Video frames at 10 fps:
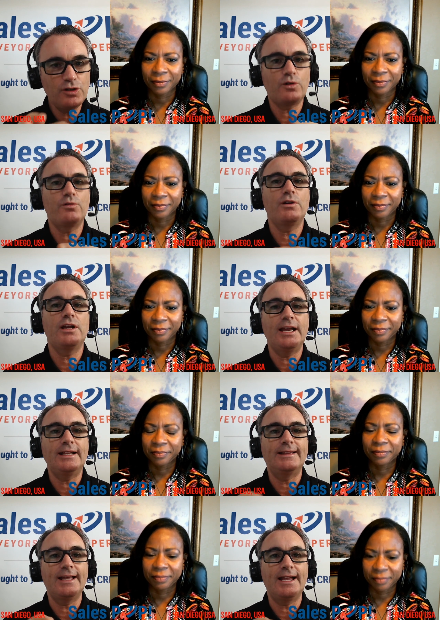
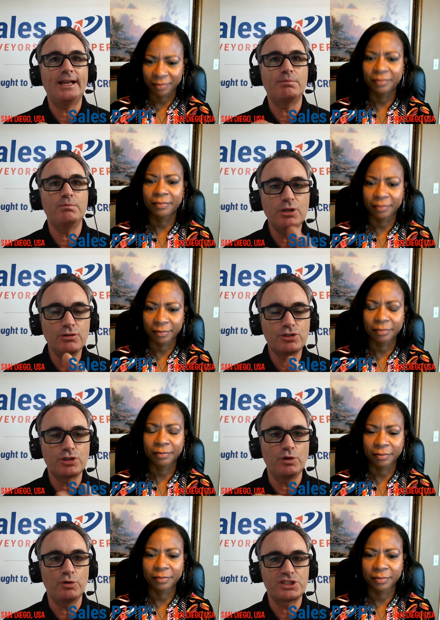Speaker 1: create that
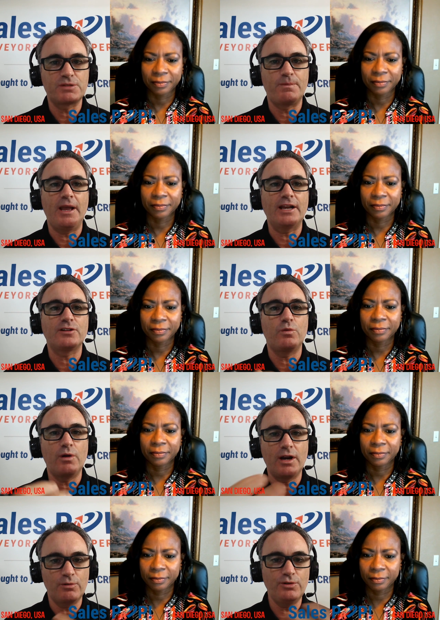mutual respect
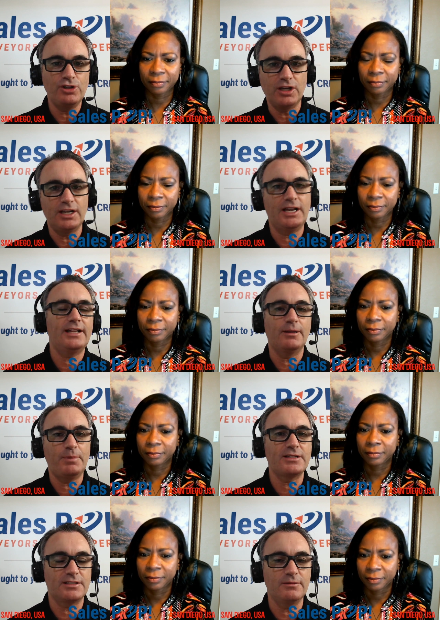where you can get the
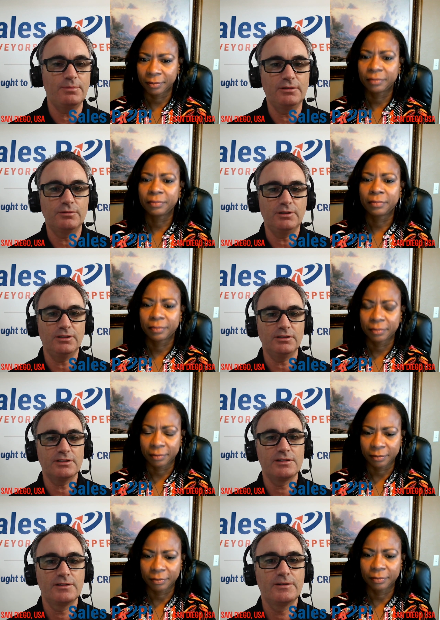best of both
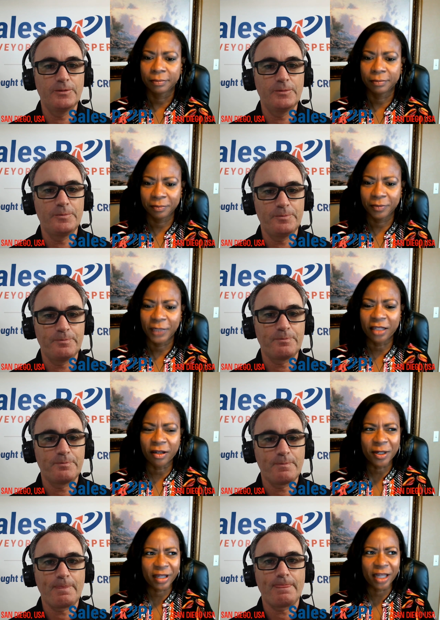worlds?
Speaker 2: Mm-hmm. It's
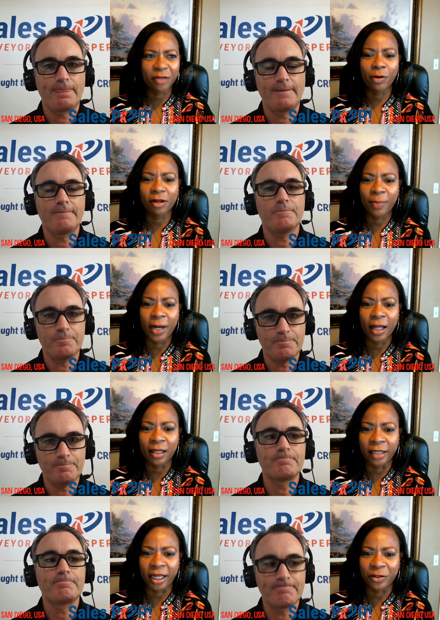almost like
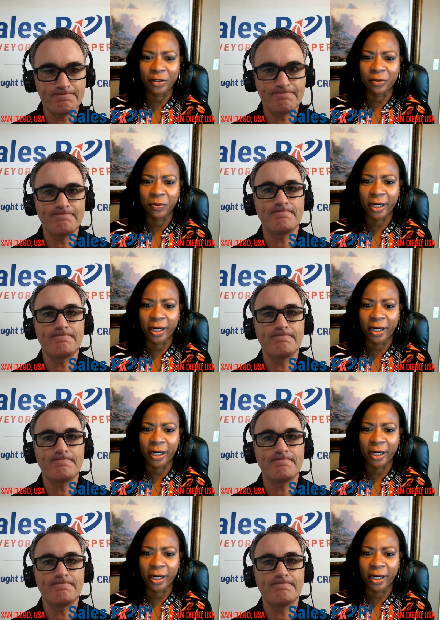cross-pollination,
Speaker 1: mm-hmm.